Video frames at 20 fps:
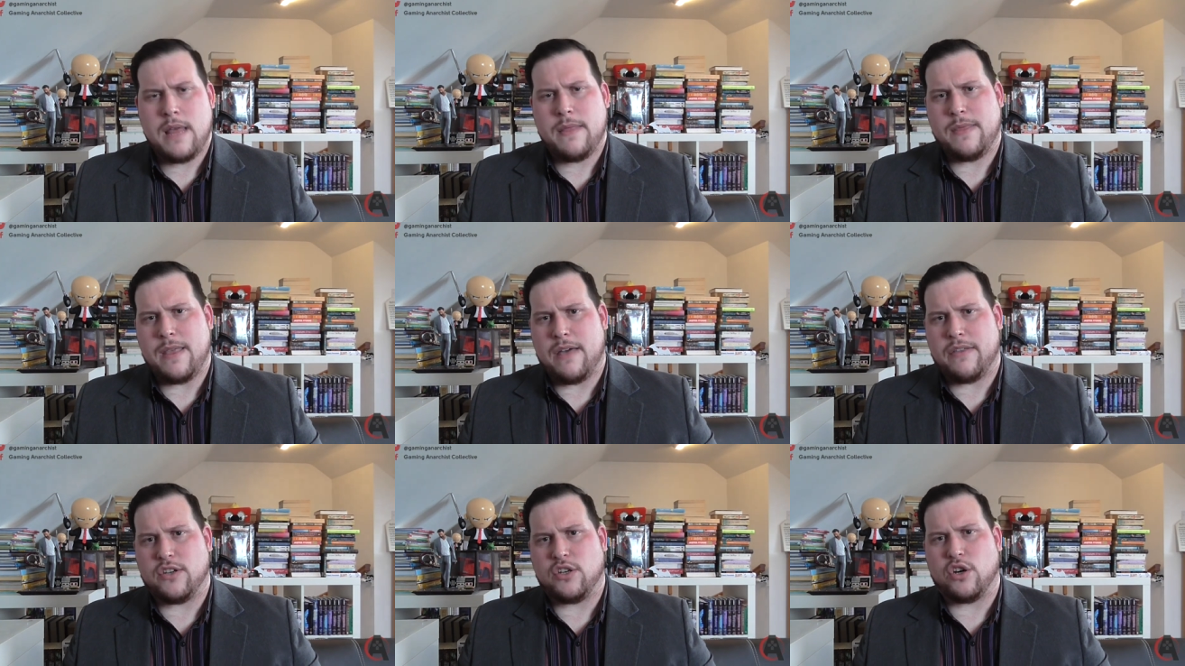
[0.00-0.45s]

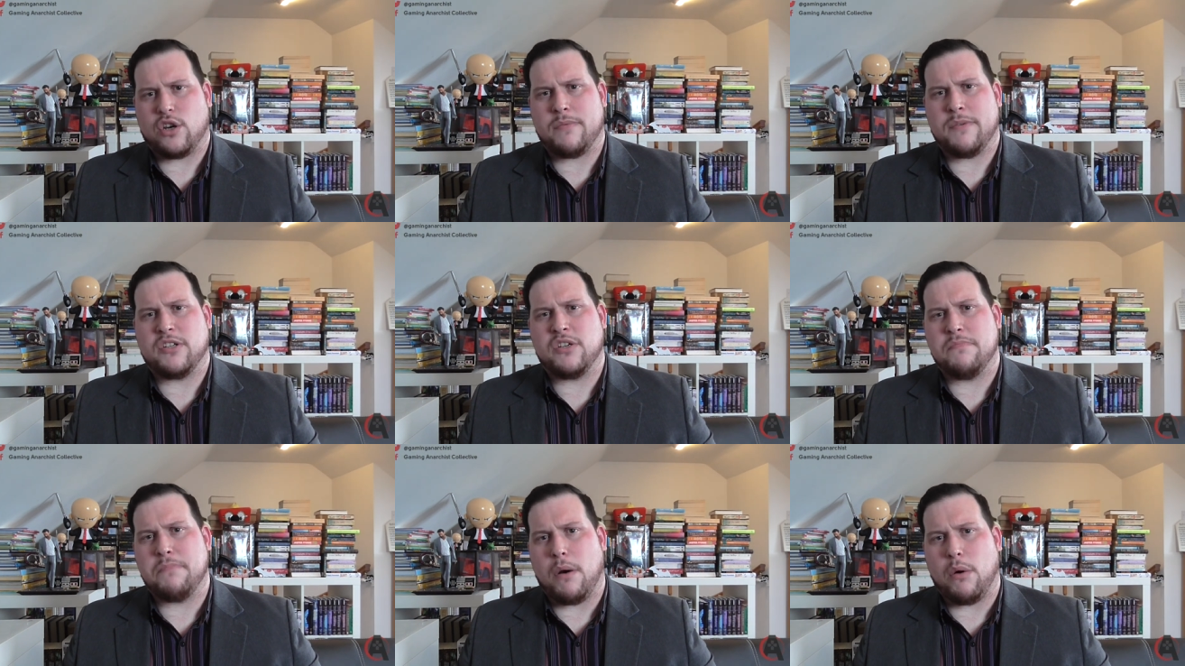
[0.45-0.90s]
Now, the
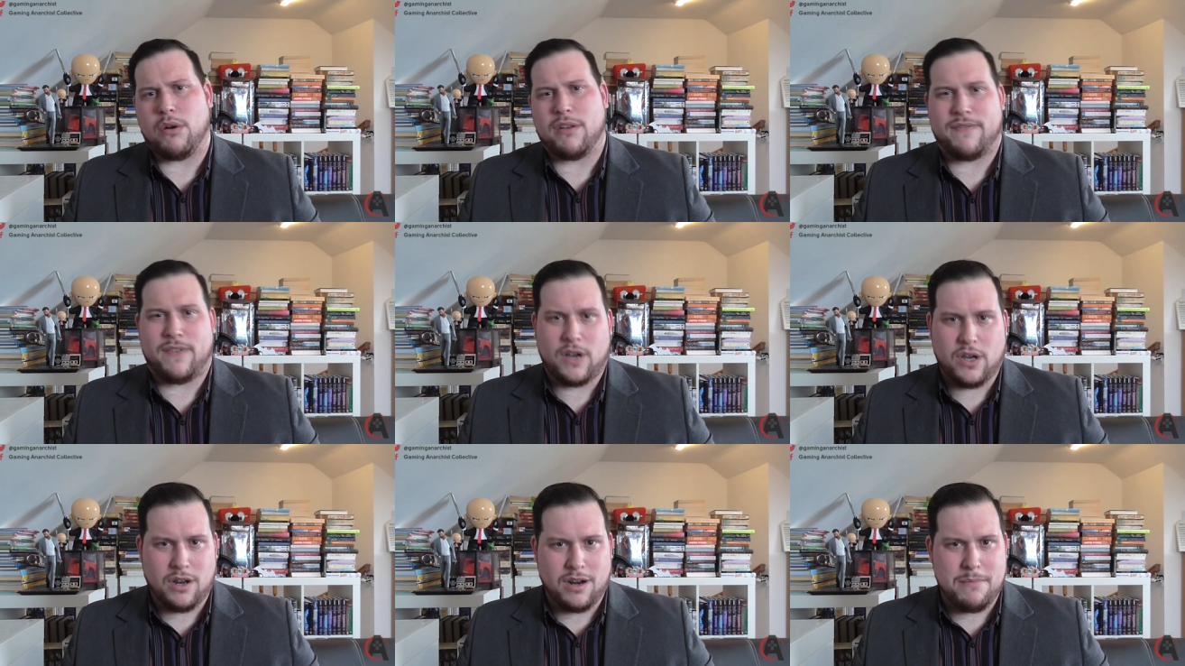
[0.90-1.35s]
documentary Bowling
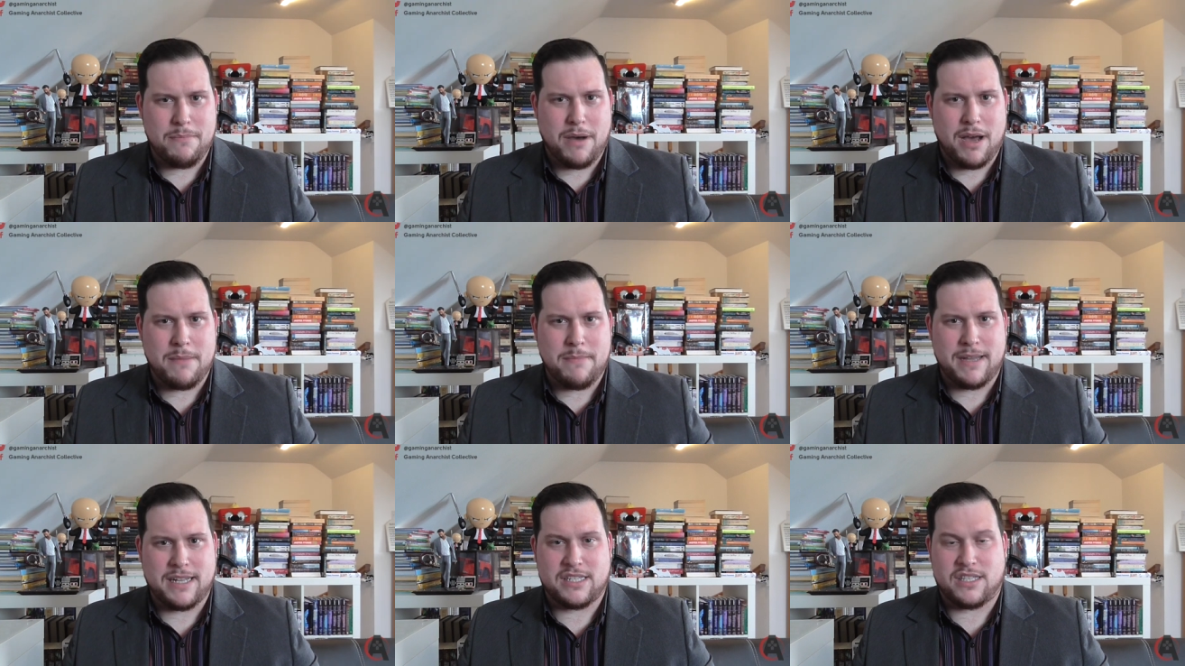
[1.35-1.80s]
for
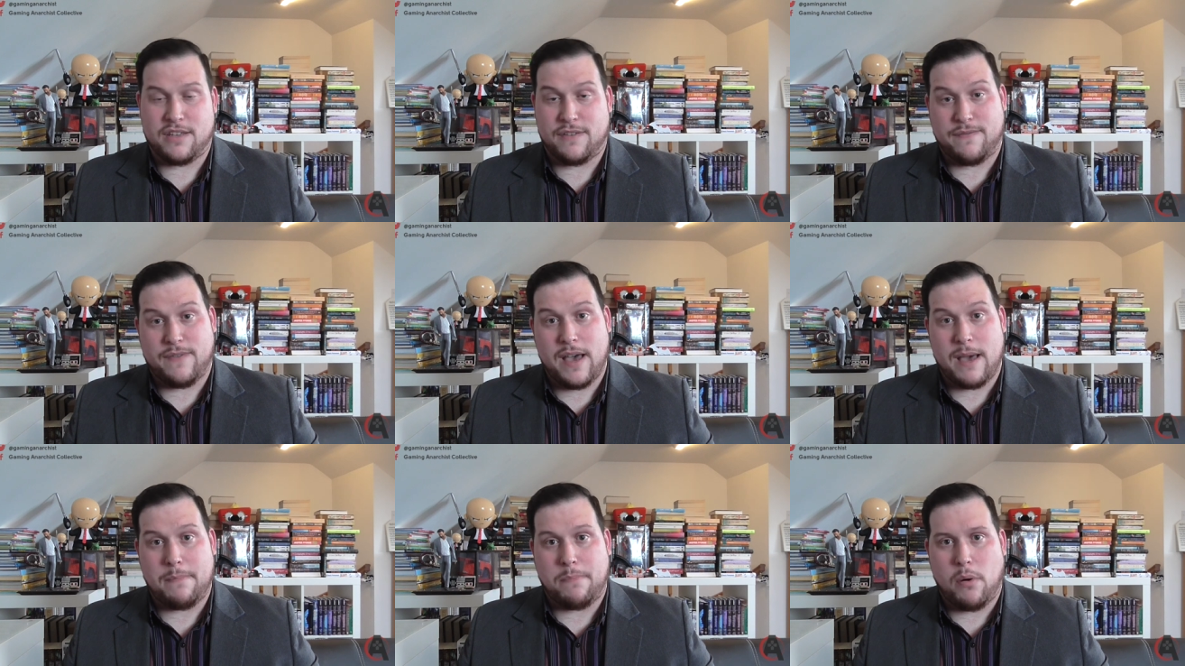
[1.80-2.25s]
Columbine makes the
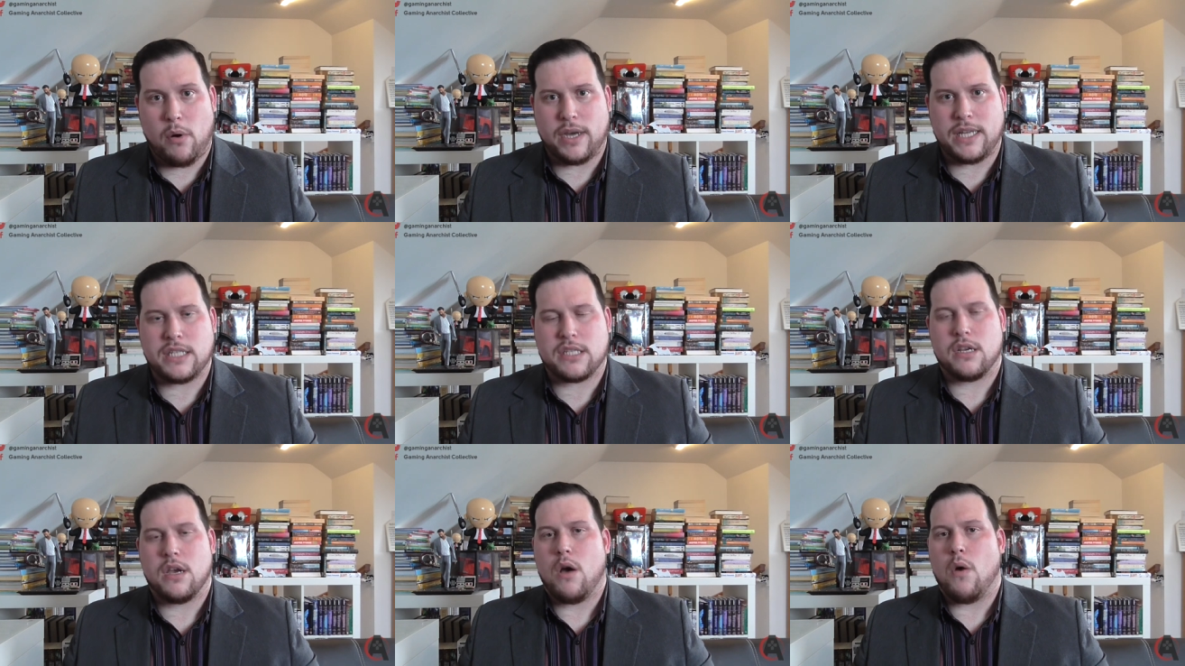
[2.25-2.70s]
fair
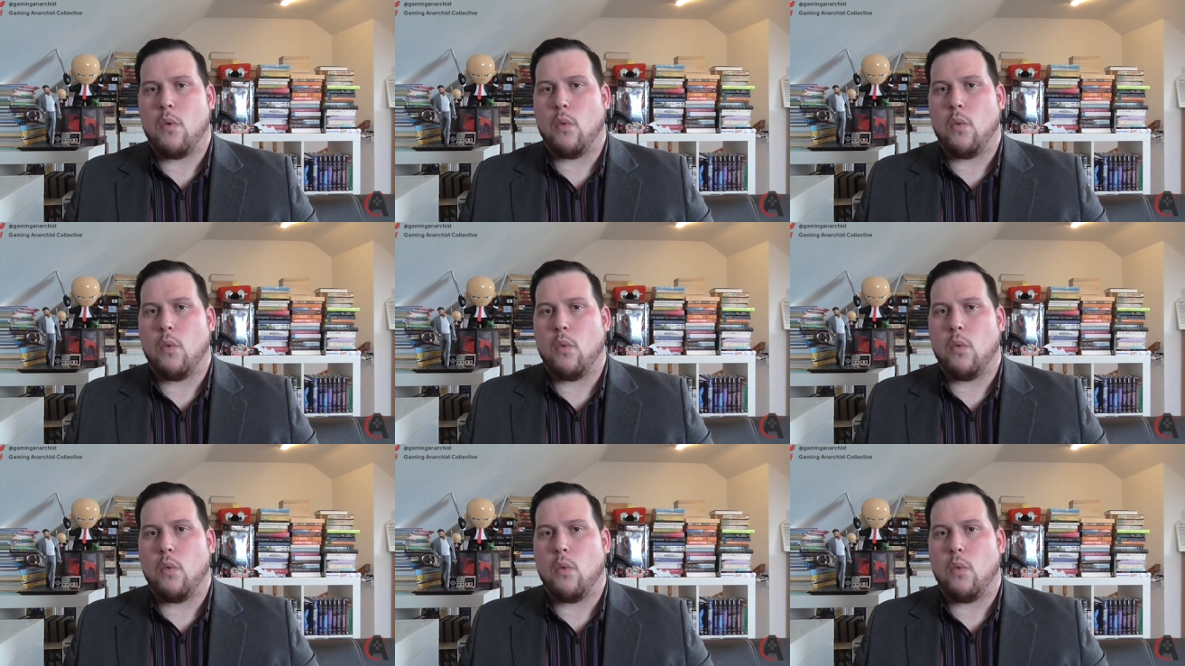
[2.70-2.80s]
point.